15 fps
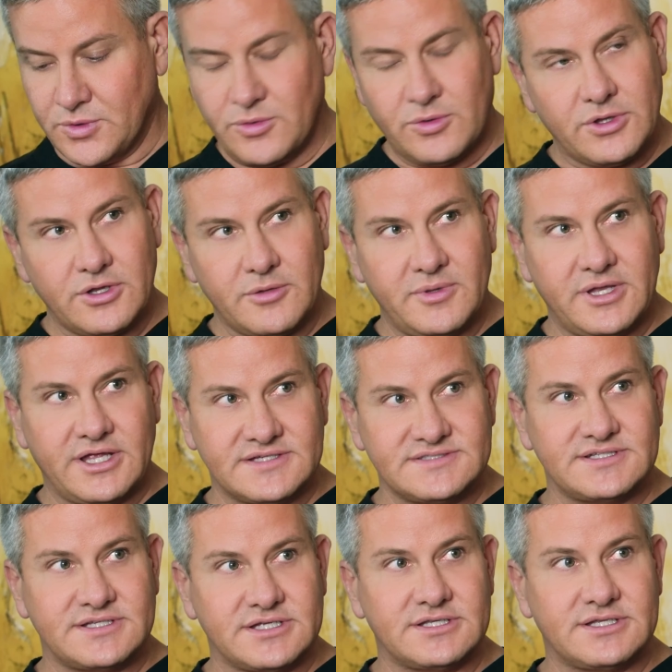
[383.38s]
were a little bit
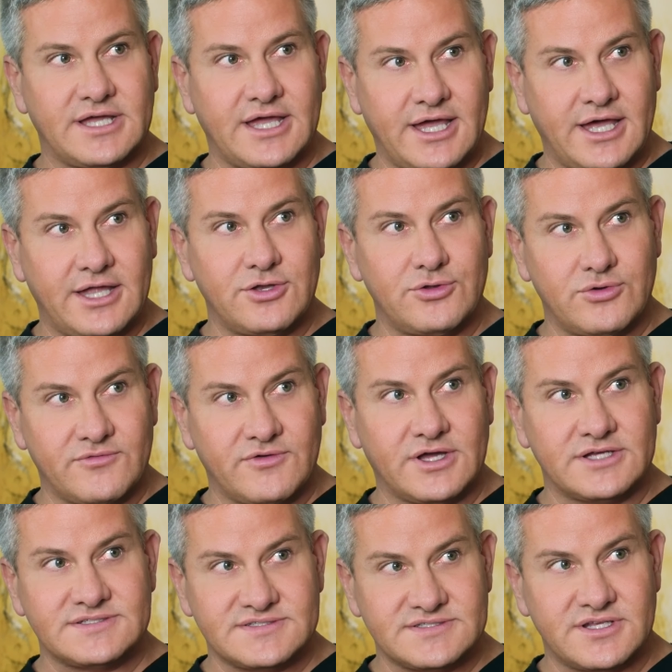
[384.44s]
hesitant to add new
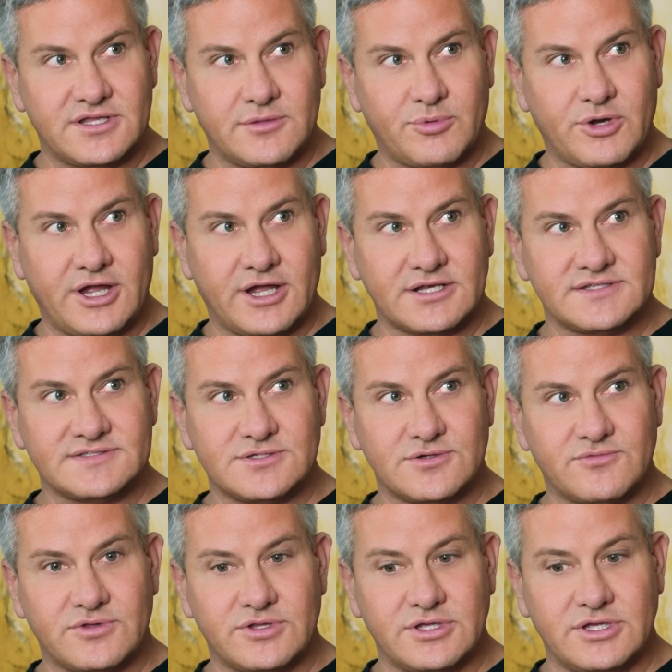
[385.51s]
devices into the practice
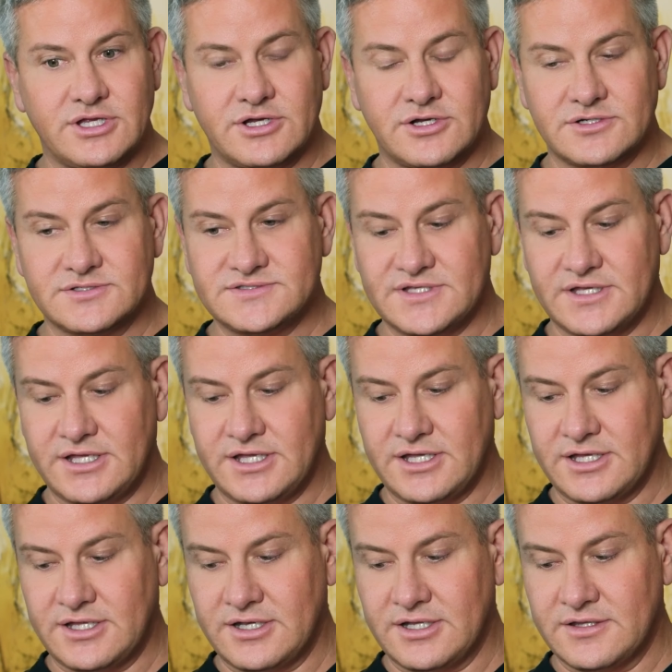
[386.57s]
over the years,
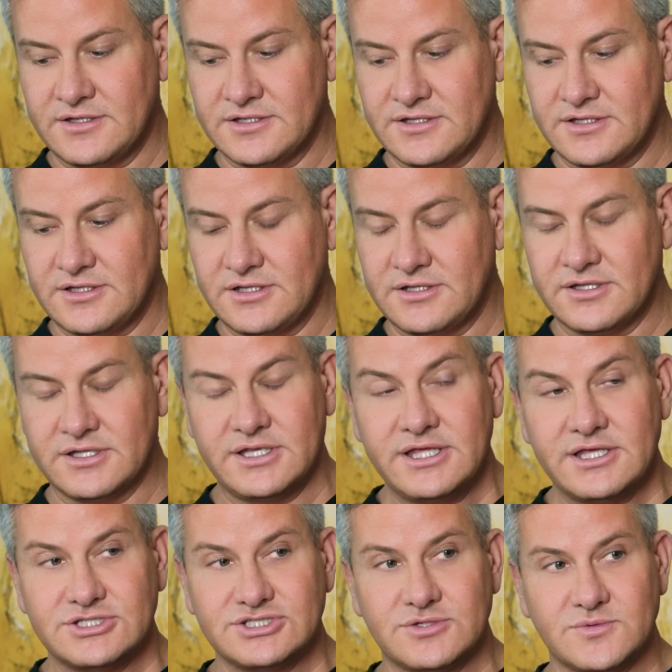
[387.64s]
and the
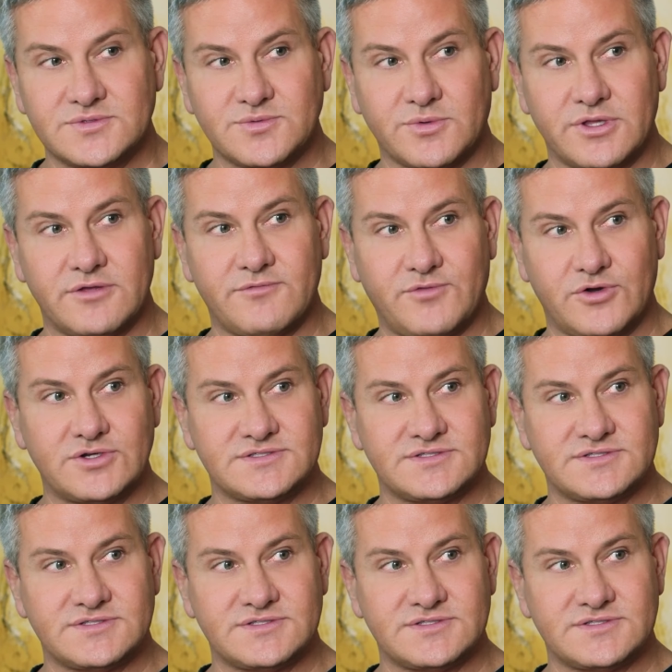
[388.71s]
Neogen was one of the first